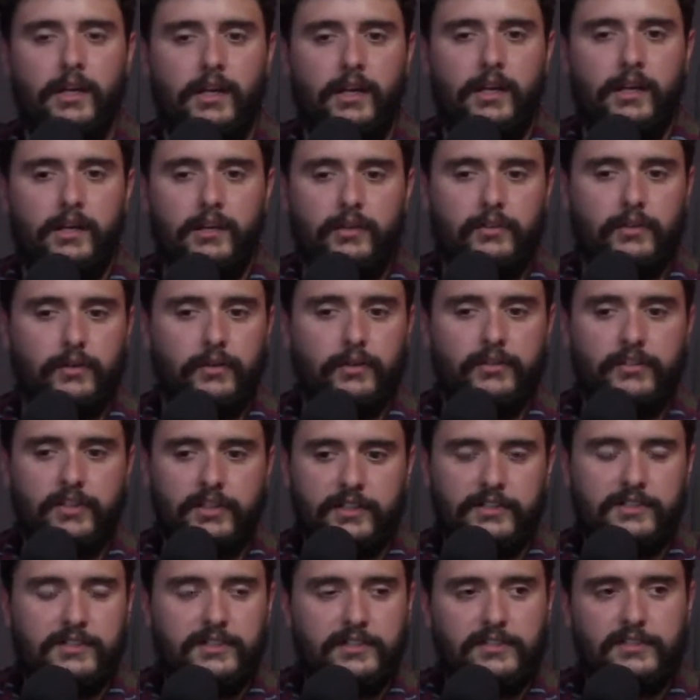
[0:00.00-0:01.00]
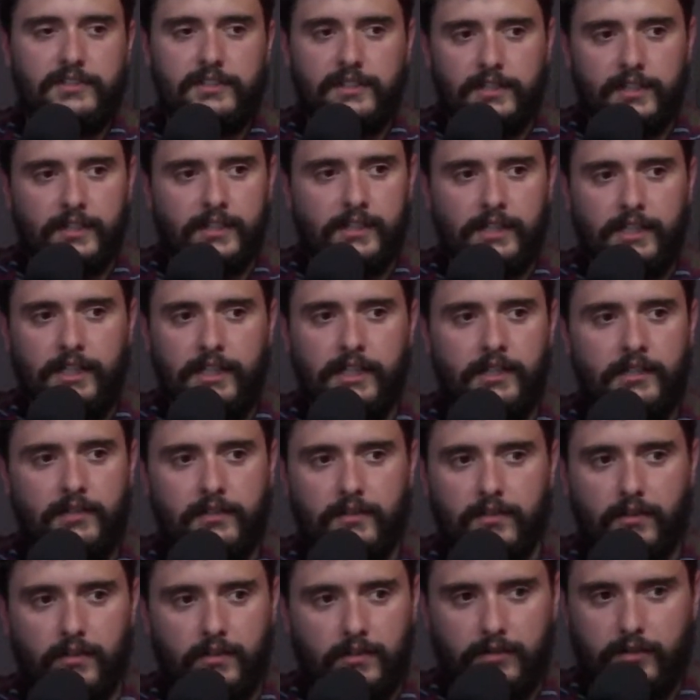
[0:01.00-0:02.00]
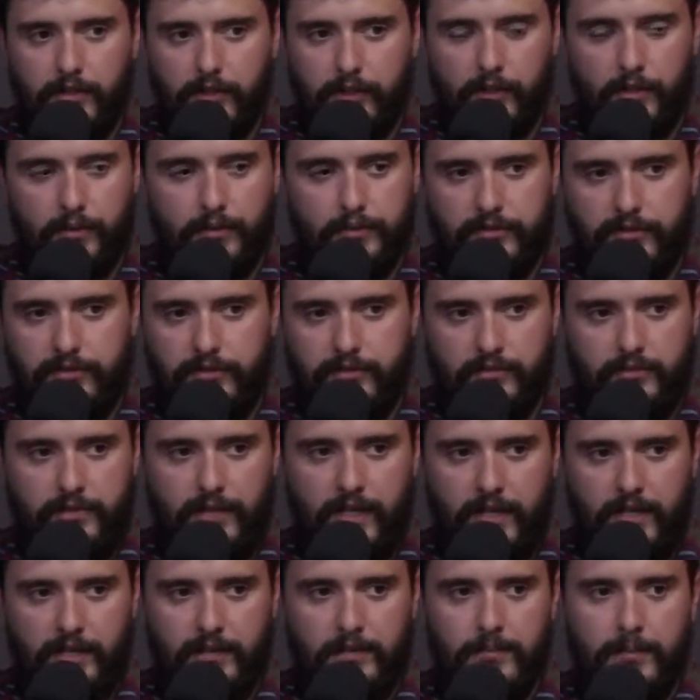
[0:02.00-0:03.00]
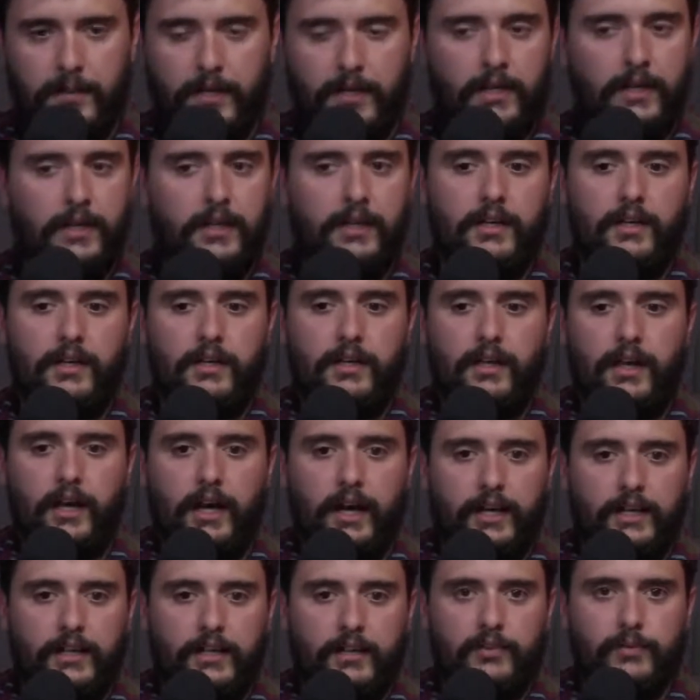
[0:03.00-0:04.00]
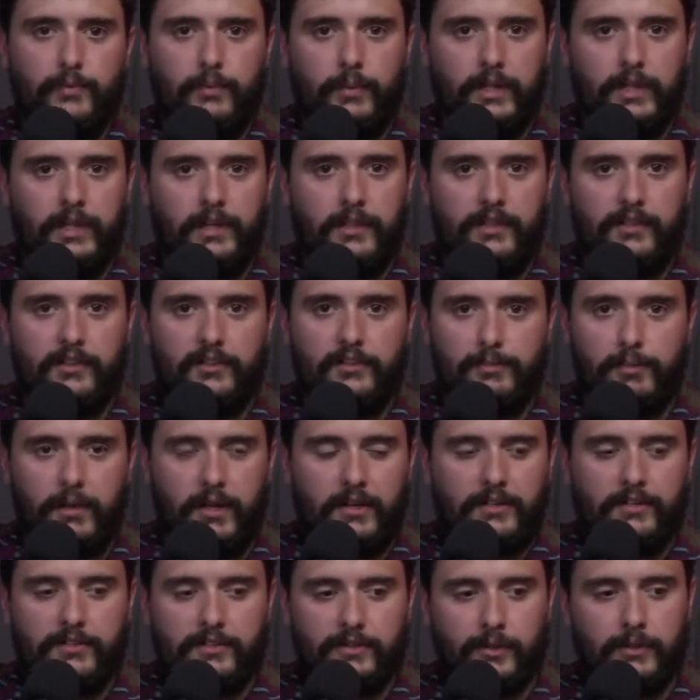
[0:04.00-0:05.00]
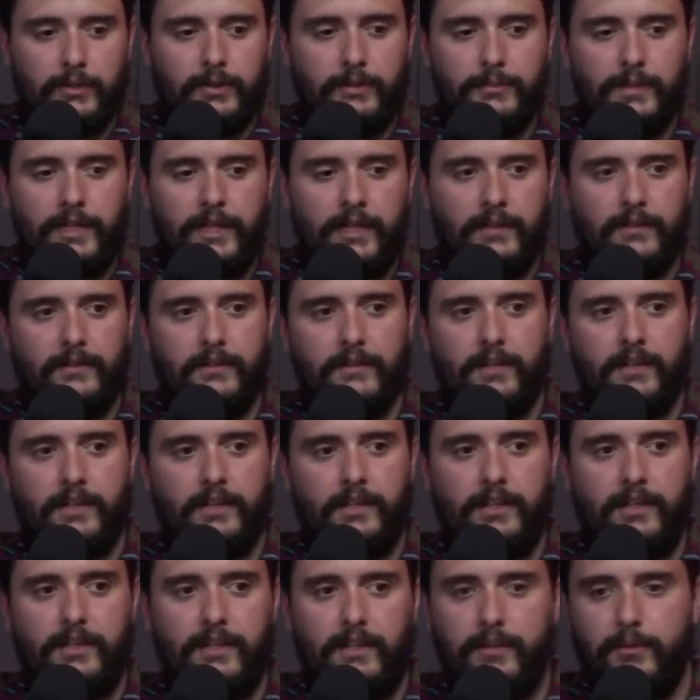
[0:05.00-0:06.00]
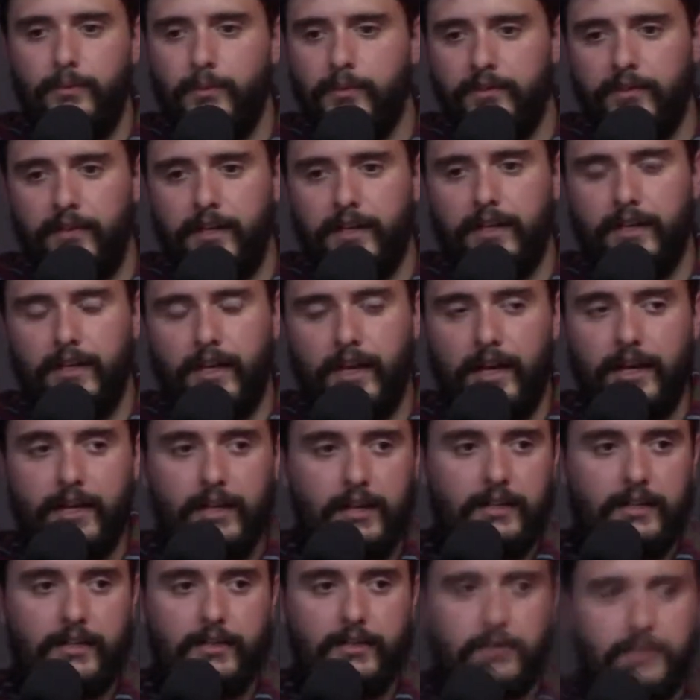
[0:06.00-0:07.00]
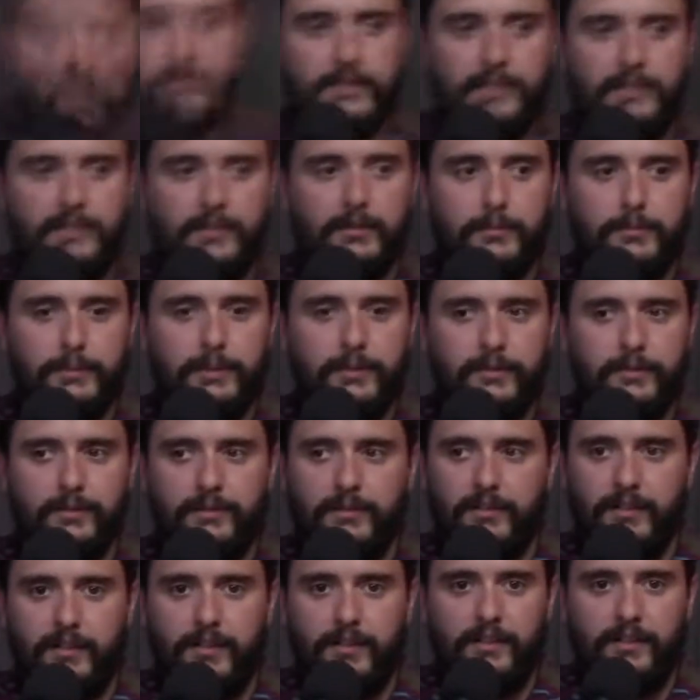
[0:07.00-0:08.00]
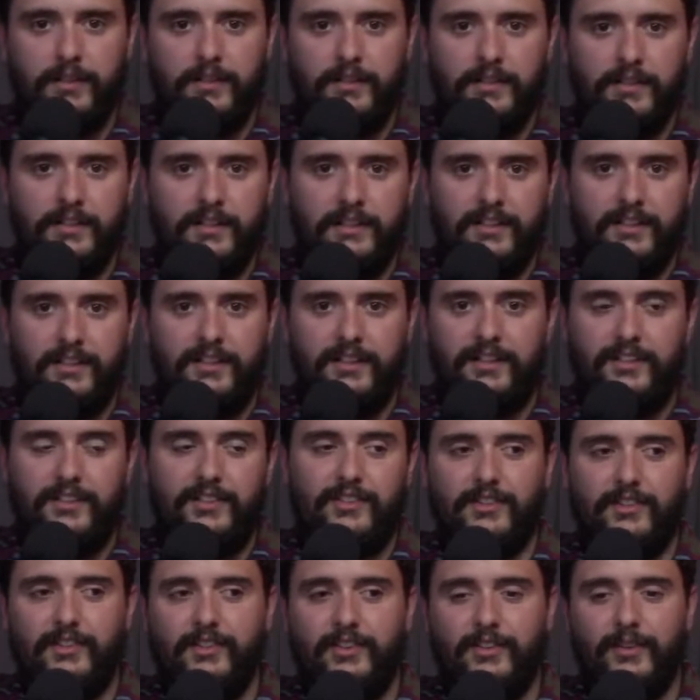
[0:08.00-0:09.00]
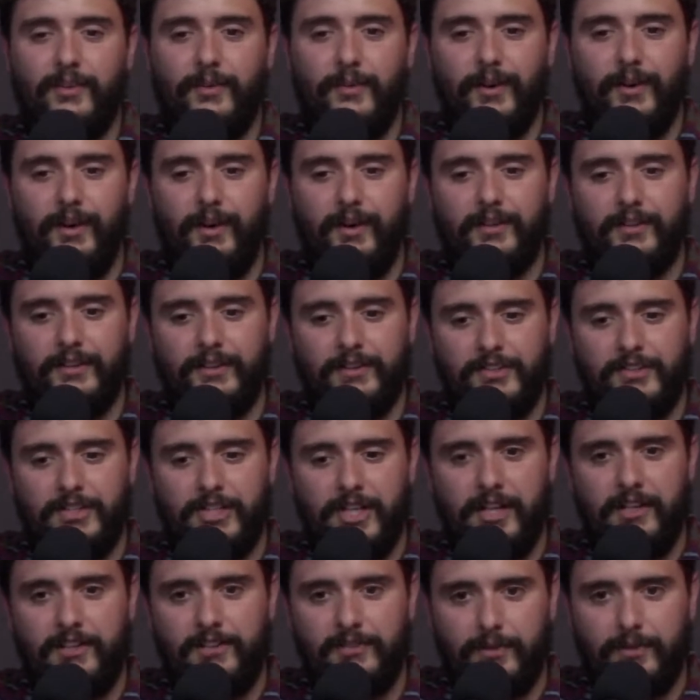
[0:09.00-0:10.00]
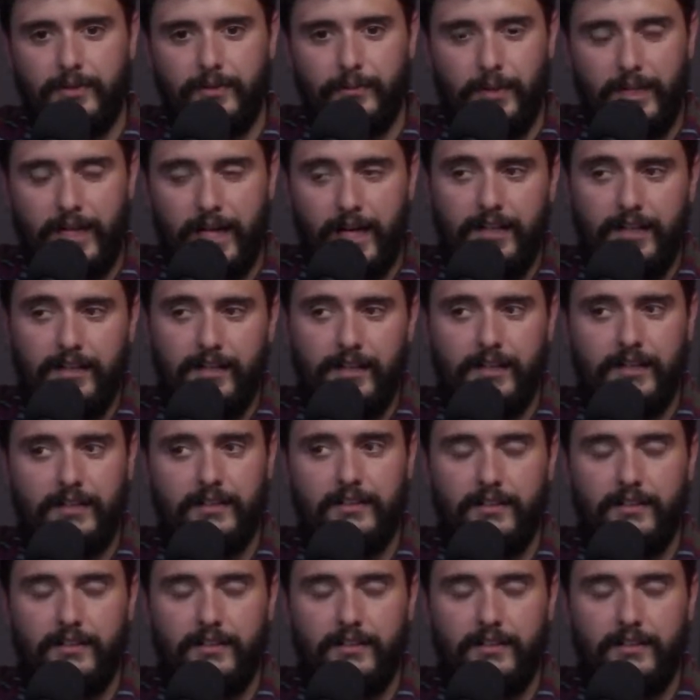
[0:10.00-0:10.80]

So it was consistent, clean, close tandem. I guess when his spotter told him that, he was like, I gotta go into kill mode. So on the chase run, when I led,